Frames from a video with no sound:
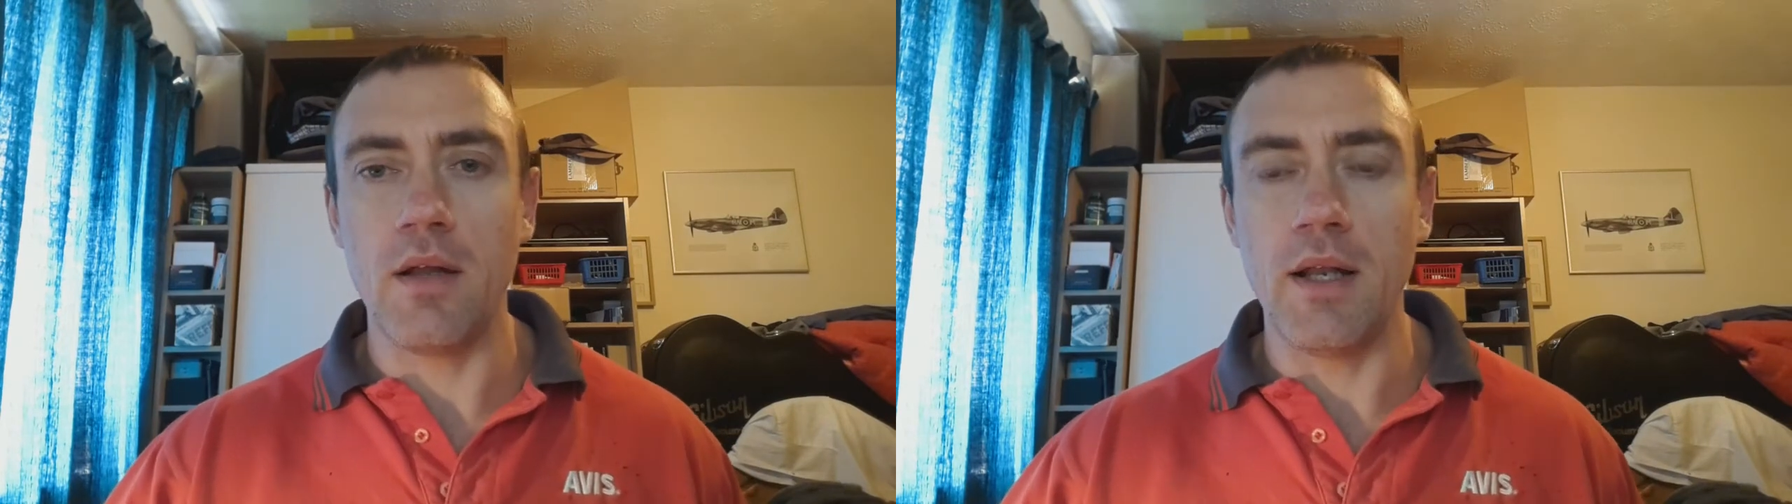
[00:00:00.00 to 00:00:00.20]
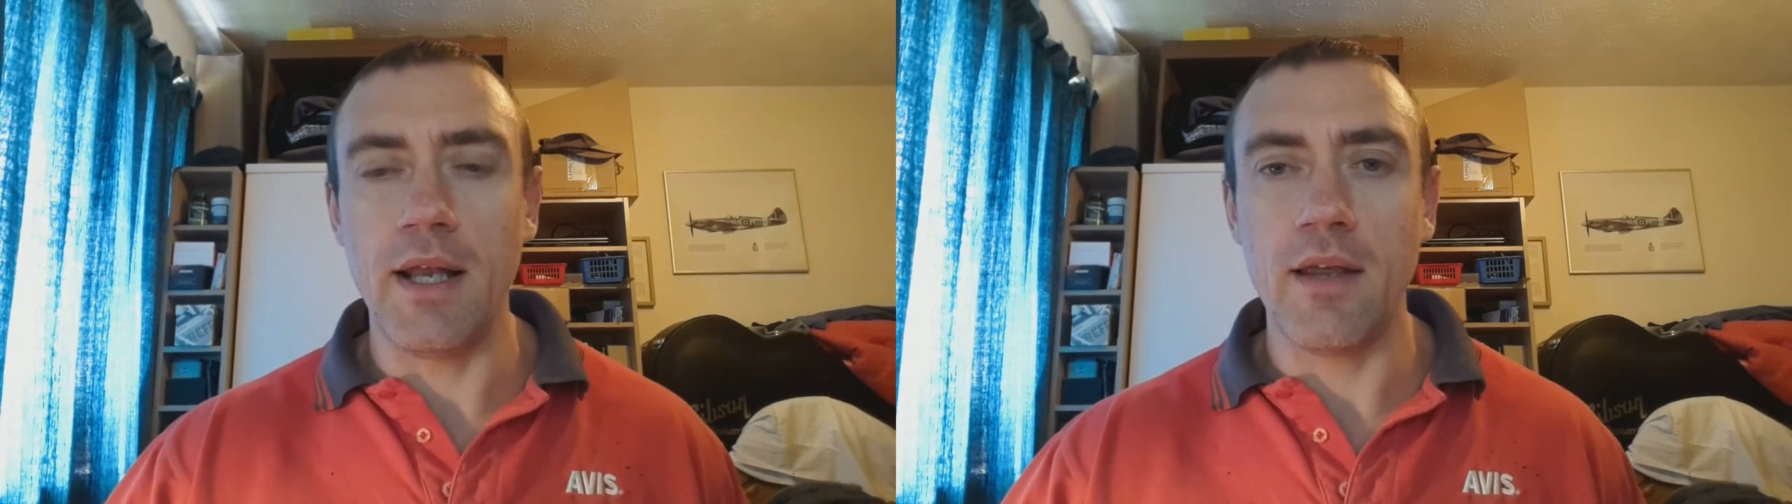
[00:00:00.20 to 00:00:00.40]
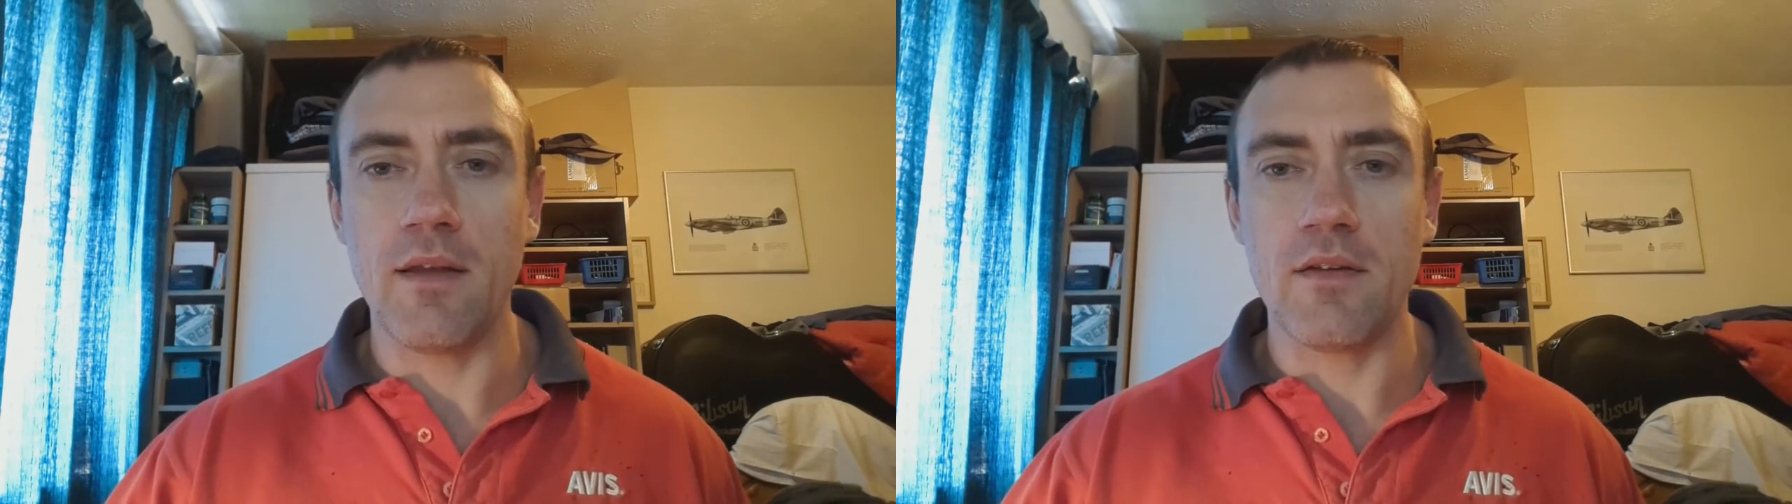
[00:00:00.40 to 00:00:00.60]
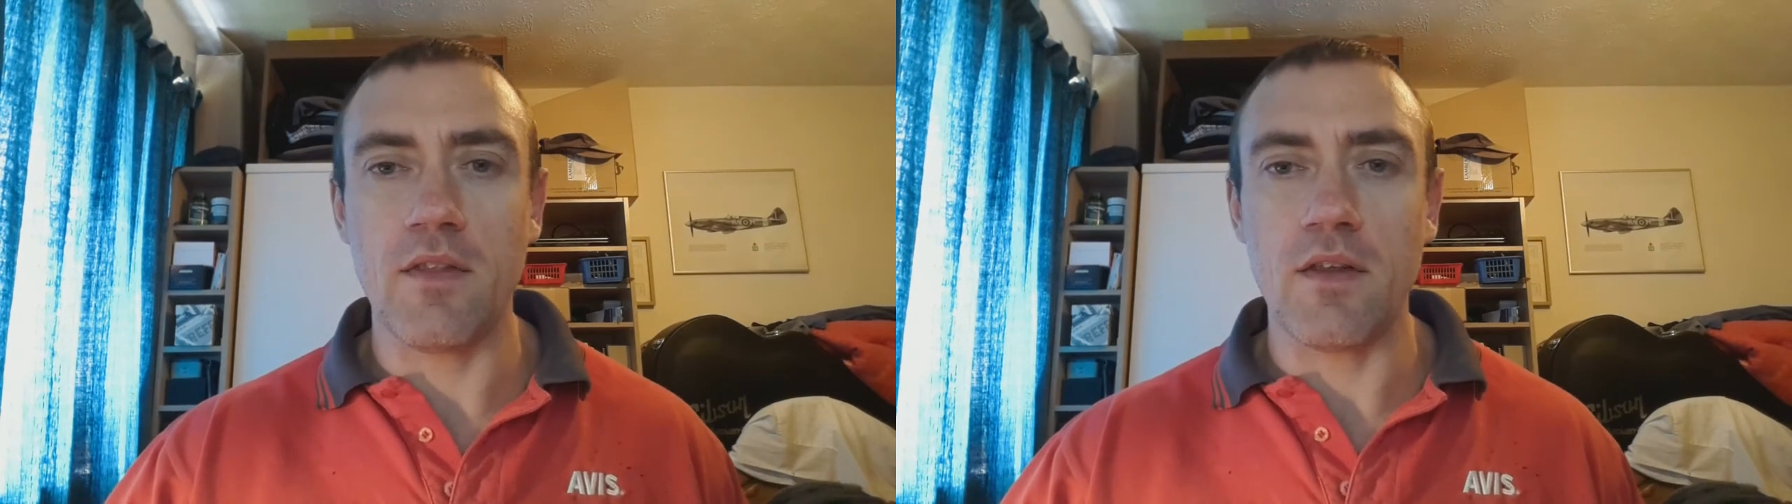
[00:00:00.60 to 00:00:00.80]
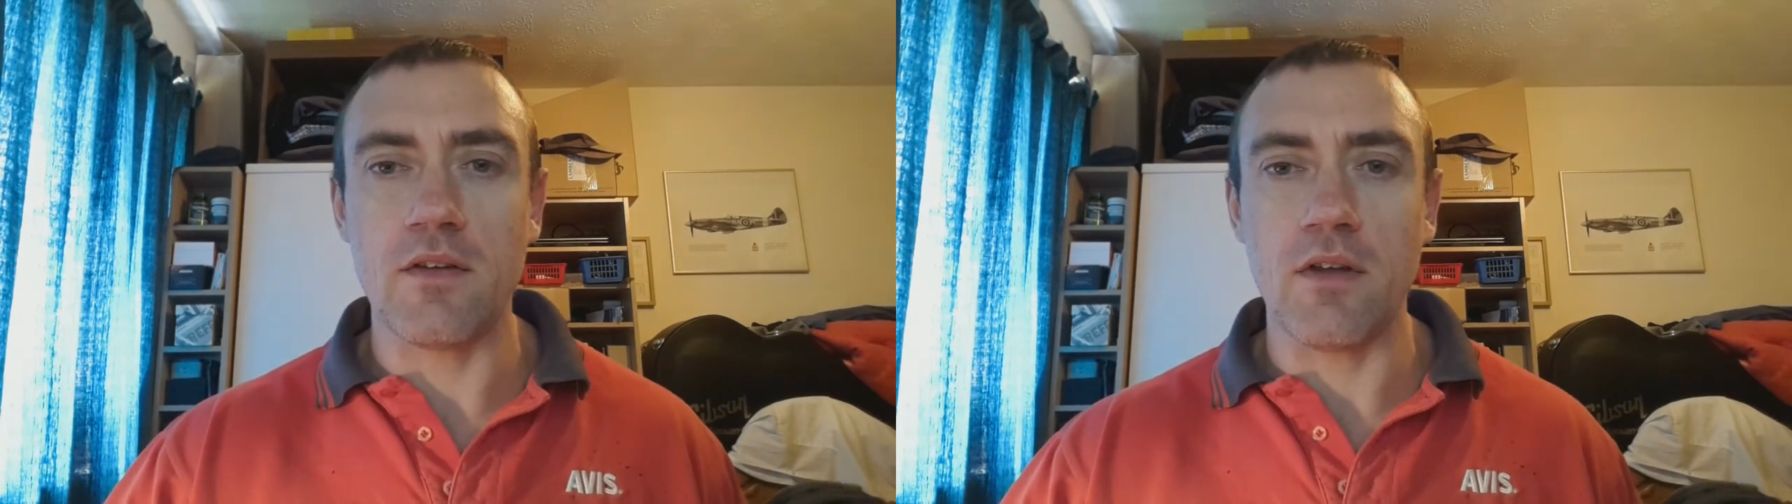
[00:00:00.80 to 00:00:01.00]
link to
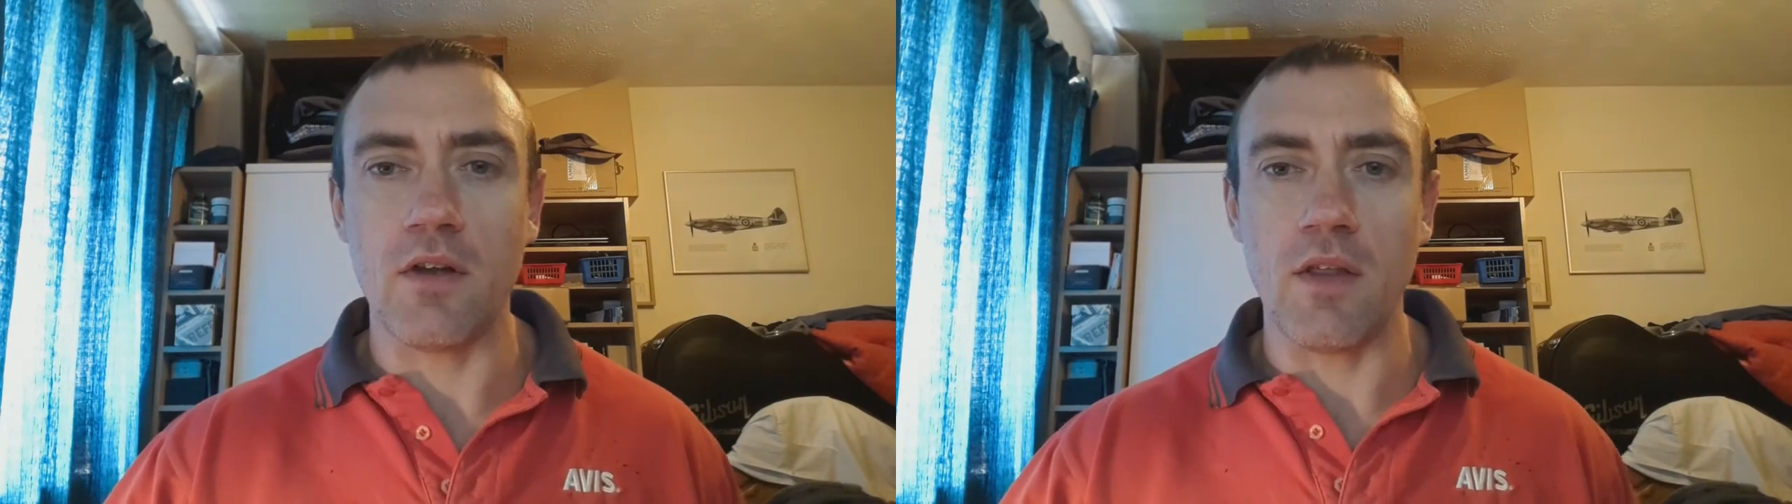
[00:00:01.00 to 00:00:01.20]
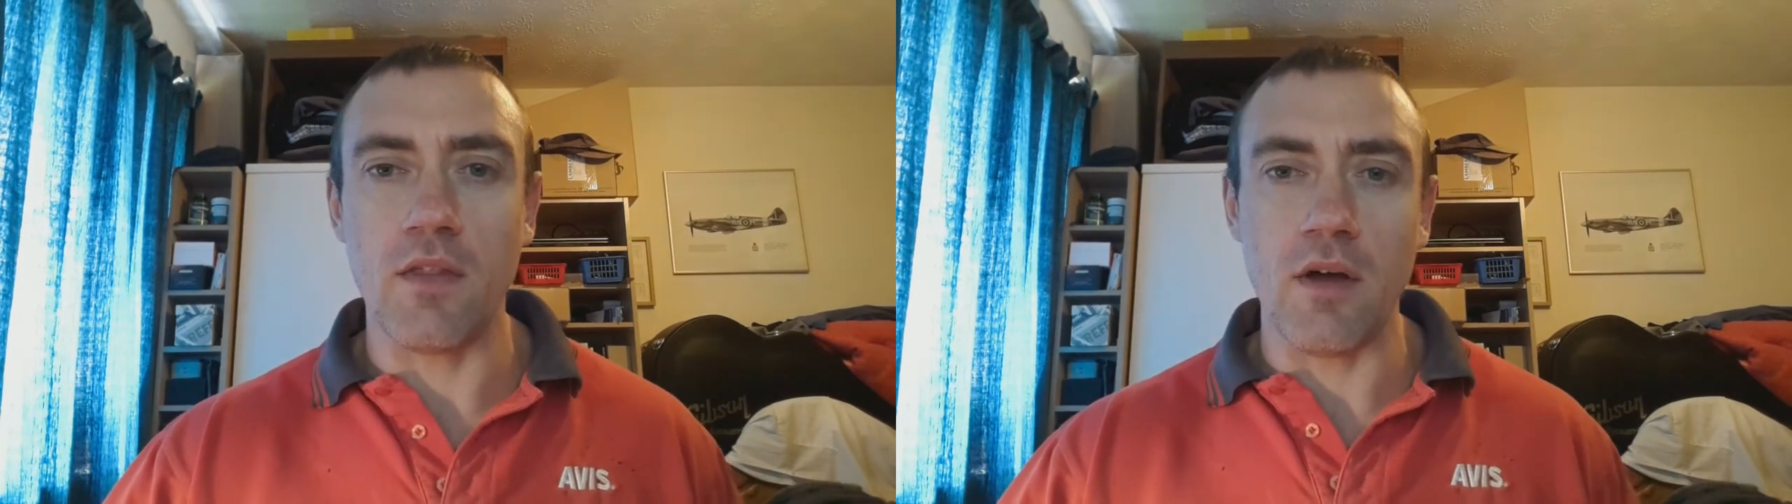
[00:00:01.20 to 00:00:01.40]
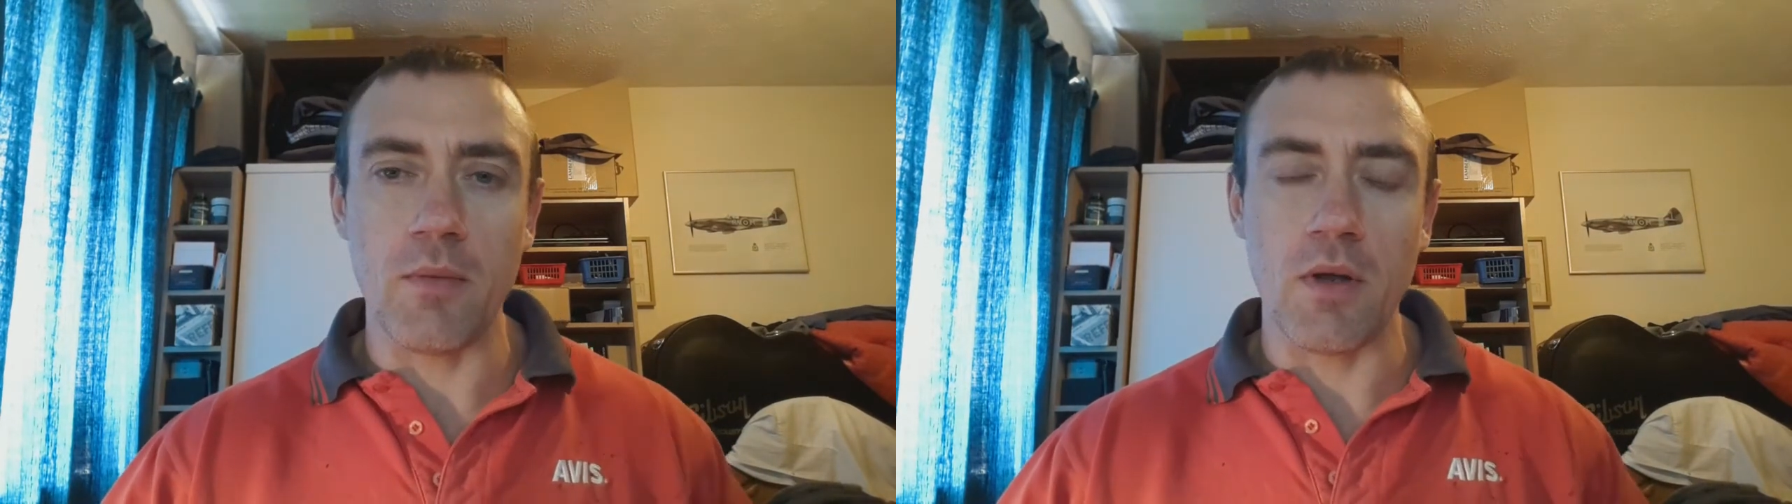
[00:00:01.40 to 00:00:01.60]
this study that I'm